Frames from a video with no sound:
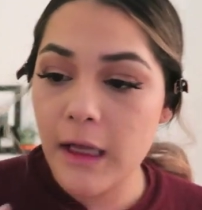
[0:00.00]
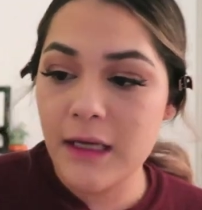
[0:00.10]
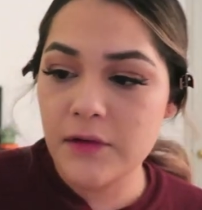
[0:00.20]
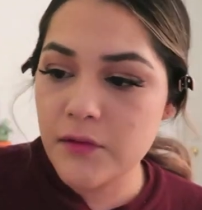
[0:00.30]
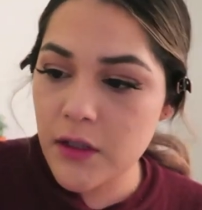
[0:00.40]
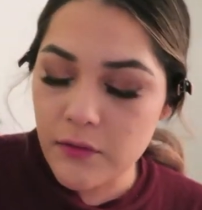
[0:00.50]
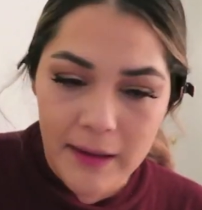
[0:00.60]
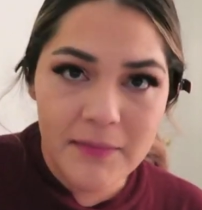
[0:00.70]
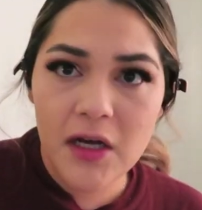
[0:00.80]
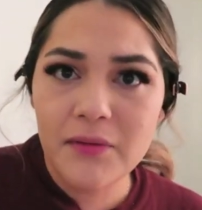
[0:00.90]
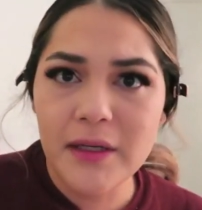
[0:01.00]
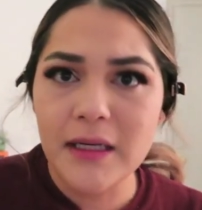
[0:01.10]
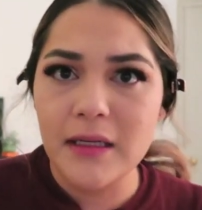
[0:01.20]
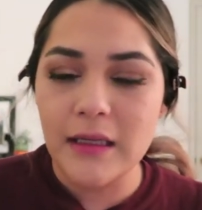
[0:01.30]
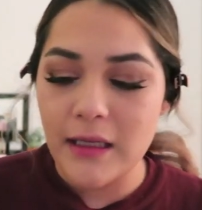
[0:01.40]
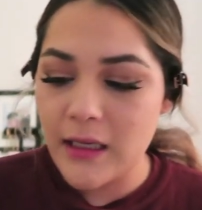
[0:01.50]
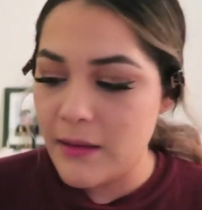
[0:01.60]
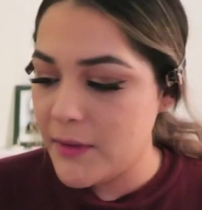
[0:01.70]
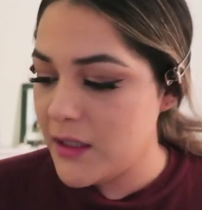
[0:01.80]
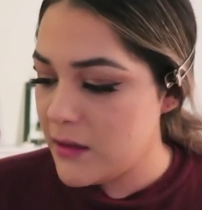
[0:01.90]
I don't know. I'm not running late,
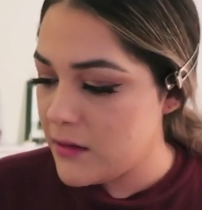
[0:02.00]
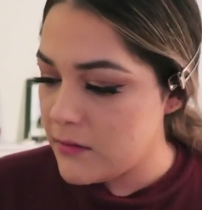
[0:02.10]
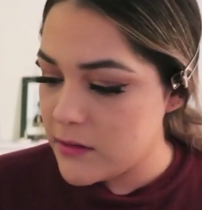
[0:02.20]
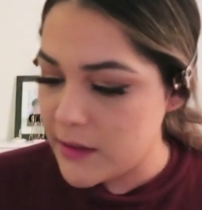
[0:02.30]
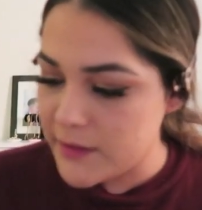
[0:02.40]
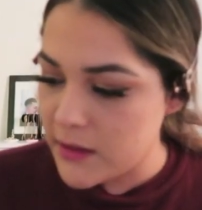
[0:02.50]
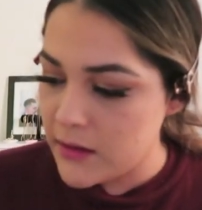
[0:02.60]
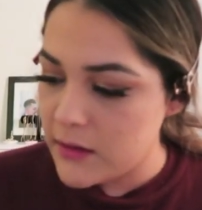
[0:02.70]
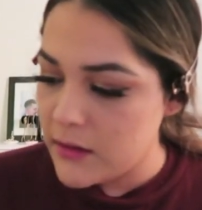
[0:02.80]
am I? What time is it?